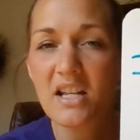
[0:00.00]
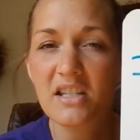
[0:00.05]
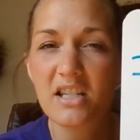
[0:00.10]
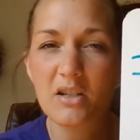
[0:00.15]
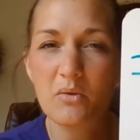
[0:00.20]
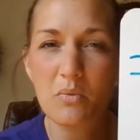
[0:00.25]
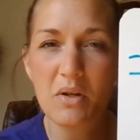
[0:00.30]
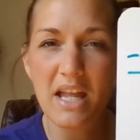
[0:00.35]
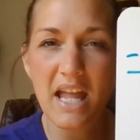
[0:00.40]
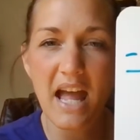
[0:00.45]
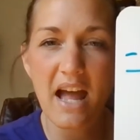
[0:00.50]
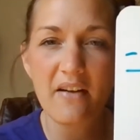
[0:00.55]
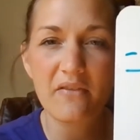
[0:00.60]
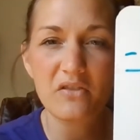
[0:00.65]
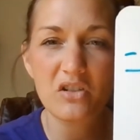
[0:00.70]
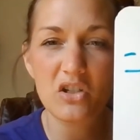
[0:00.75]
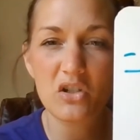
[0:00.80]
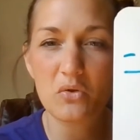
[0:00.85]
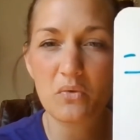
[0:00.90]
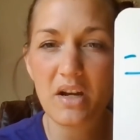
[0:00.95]
Did we have
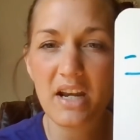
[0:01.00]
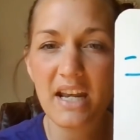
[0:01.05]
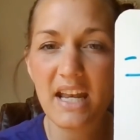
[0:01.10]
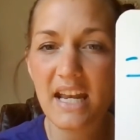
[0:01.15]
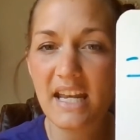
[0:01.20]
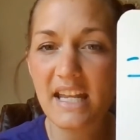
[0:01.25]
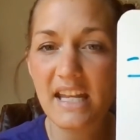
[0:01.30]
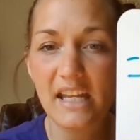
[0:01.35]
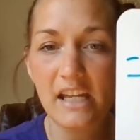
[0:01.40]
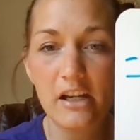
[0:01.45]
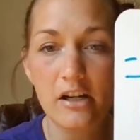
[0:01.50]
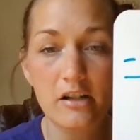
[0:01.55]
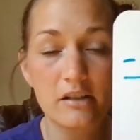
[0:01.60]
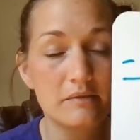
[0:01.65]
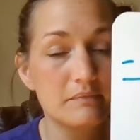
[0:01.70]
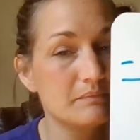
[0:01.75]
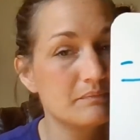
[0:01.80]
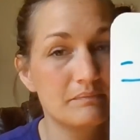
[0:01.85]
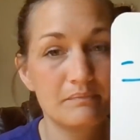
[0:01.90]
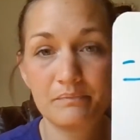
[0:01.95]
to trade any here?
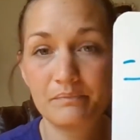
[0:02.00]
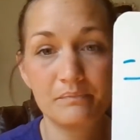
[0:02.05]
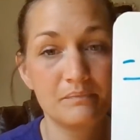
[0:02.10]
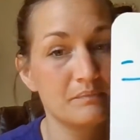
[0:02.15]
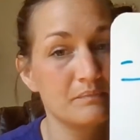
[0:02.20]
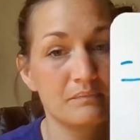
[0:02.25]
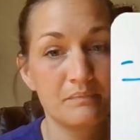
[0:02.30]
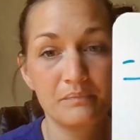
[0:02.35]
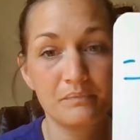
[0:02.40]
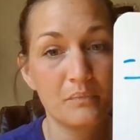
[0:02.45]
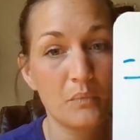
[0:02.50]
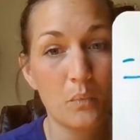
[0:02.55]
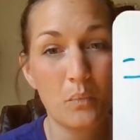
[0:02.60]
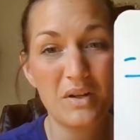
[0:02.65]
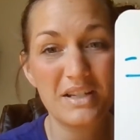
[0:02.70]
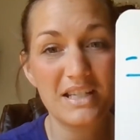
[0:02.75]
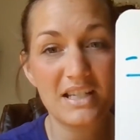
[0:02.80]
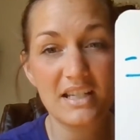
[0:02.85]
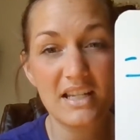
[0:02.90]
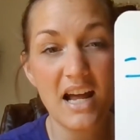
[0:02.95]

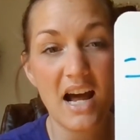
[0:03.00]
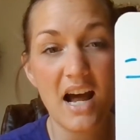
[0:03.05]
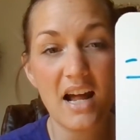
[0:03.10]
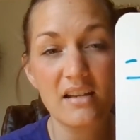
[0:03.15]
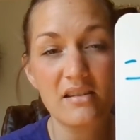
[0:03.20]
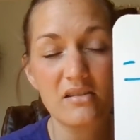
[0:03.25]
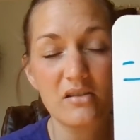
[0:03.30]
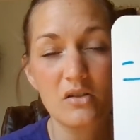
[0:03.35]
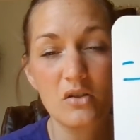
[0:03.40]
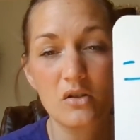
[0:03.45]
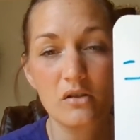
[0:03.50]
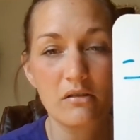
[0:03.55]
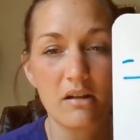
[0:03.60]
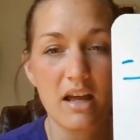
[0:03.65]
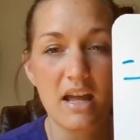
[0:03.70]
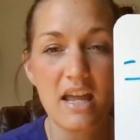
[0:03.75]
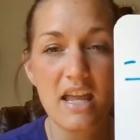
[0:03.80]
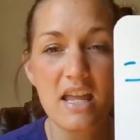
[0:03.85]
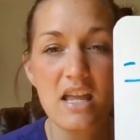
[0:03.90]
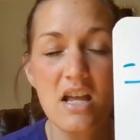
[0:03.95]
We did not.
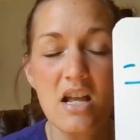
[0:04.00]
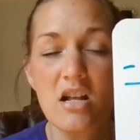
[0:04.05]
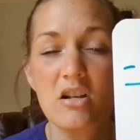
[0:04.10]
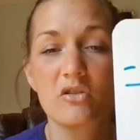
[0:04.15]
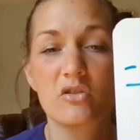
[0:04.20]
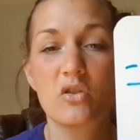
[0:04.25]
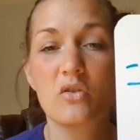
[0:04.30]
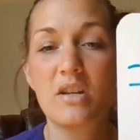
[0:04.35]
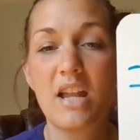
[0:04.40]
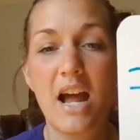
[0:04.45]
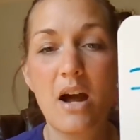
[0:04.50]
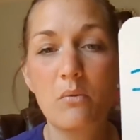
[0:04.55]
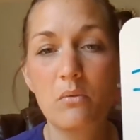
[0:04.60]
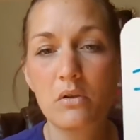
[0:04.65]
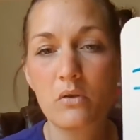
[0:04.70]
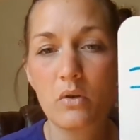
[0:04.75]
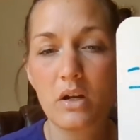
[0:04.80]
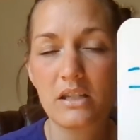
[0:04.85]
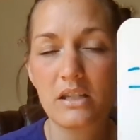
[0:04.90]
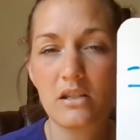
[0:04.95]
Okay, so now we're
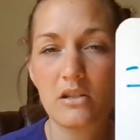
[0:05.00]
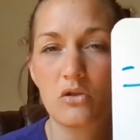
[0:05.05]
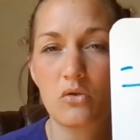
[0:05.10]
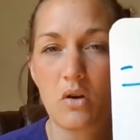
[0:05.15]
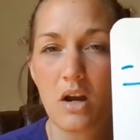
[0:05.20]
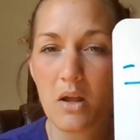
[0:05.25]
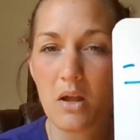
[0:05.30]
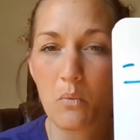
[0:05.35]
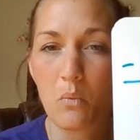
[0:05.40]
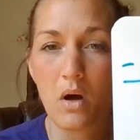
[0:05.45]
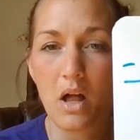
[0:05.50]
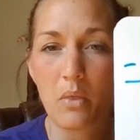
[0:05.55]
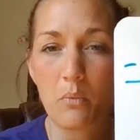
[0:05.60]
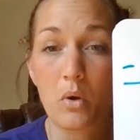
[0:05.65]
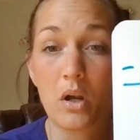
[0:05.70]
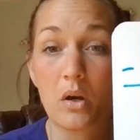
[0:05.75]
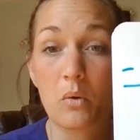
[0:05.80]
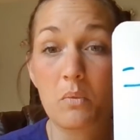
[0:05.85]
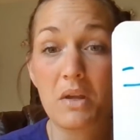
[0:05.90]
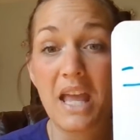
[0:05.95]
going to try one
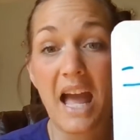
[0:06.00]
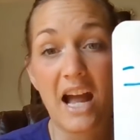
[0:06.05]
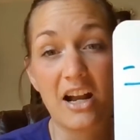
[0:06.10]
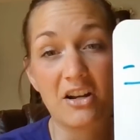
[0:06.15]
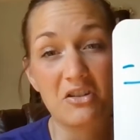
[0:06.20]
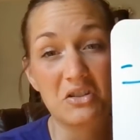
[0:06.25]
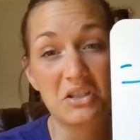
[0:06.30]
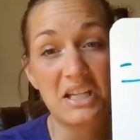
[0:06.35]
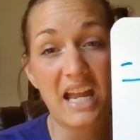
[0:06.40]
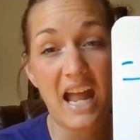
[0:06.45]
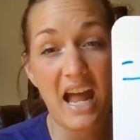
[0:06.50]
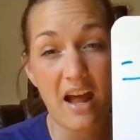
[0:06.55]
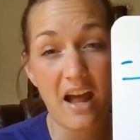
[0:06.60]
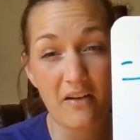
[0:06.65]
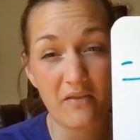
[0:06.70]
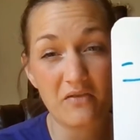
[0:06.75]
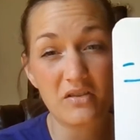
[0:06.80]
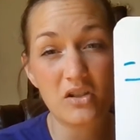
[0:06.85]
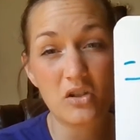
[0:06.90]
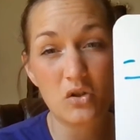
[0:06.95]
where we actually
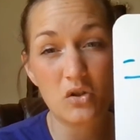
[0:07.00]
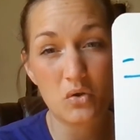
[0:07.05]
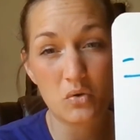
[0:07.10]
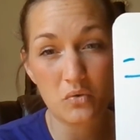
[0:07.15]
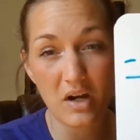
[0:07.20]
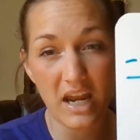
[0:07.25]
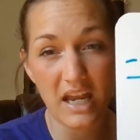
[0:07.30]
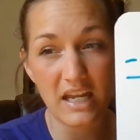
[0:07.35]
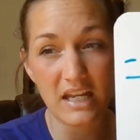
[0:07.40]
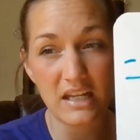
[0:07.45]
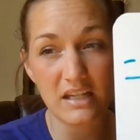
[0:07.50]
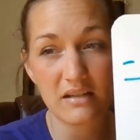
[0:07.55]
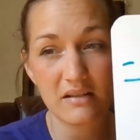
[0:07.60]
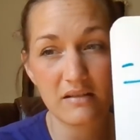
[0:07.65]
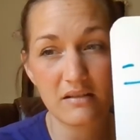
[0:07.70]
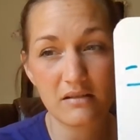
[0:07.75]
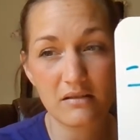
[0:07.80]
have to trade.